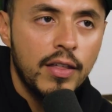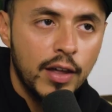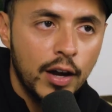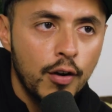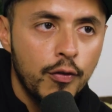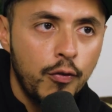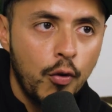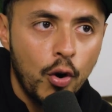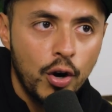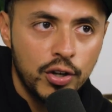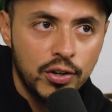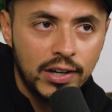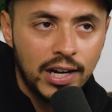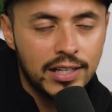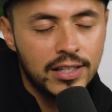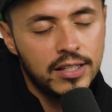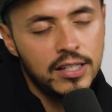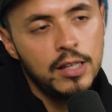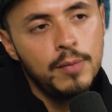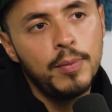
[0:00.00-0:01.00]
Therefore, you're
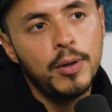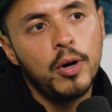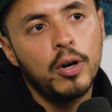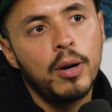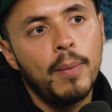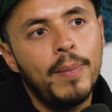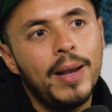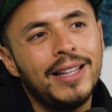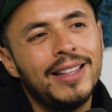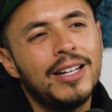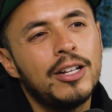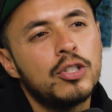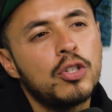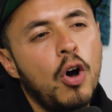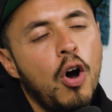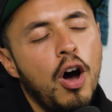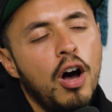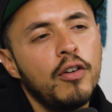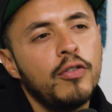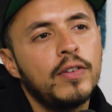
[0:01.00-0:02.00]
not sleeping on a bed that
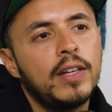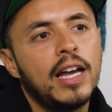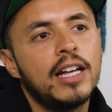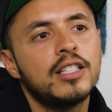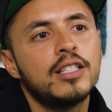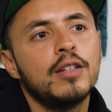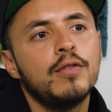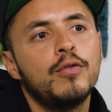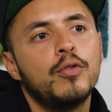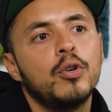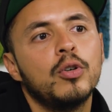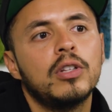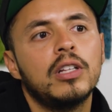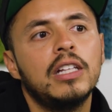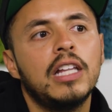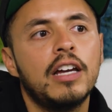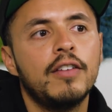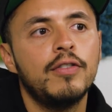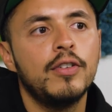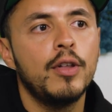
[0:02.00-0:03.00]
is off gassing for
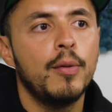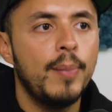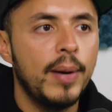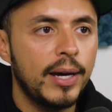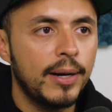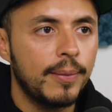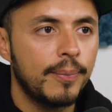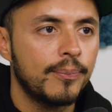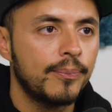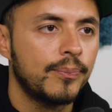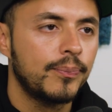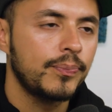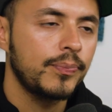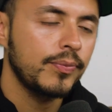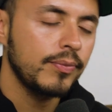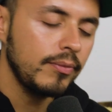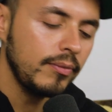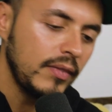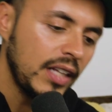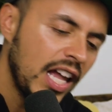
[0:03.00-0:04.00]
the life of the bed.
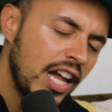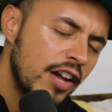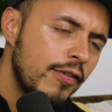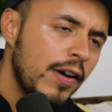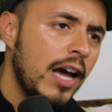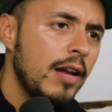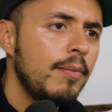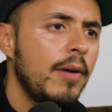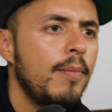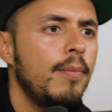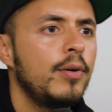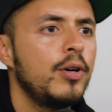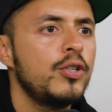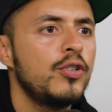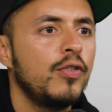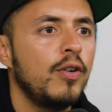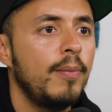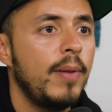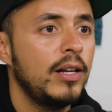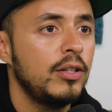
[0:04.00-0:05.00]
I've had my
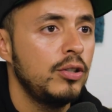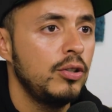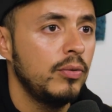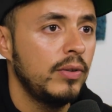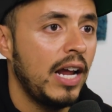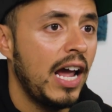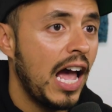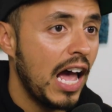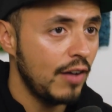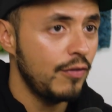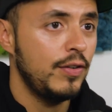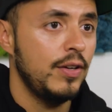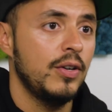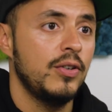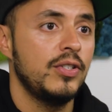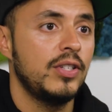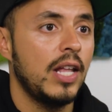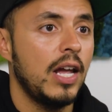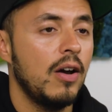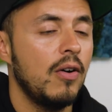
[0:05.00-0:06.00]
birch for about two and a half
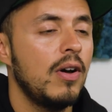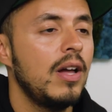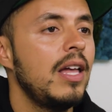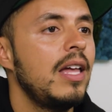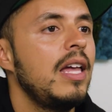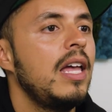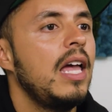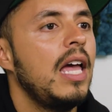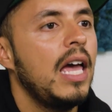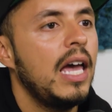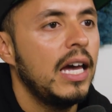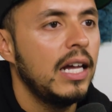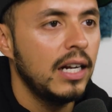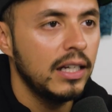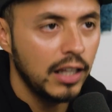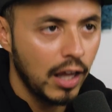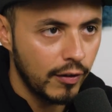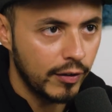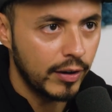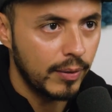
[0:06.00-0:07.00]
years now, and
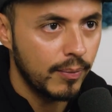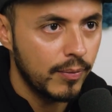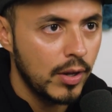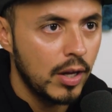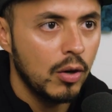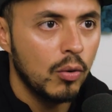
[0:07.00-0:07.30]
I love it.